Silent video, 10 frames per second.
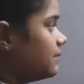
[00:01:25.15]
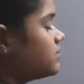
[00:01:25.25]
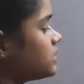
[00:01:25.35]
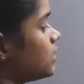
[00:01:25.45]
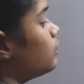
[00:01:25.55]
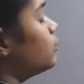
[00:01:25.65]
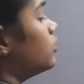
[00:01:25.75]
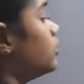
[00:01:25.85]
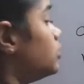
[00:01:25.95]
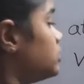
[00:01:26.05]
Now
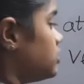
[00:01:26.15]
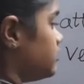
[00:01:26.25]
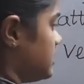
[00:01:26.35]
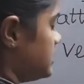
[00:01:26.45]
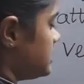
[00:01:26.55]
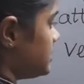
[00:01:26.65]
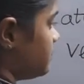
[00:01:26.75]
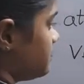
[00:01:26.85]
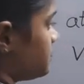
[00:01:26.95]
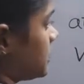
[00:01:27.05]
vendre means
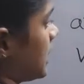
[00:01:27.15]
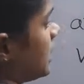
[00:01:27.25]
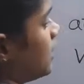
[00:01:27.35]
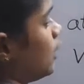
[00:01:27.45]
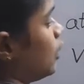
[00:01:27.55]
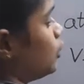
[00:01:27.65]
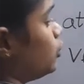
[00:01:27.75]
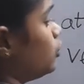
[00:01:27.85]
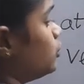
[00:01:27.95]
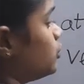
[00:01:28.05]

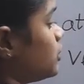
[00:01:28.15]
to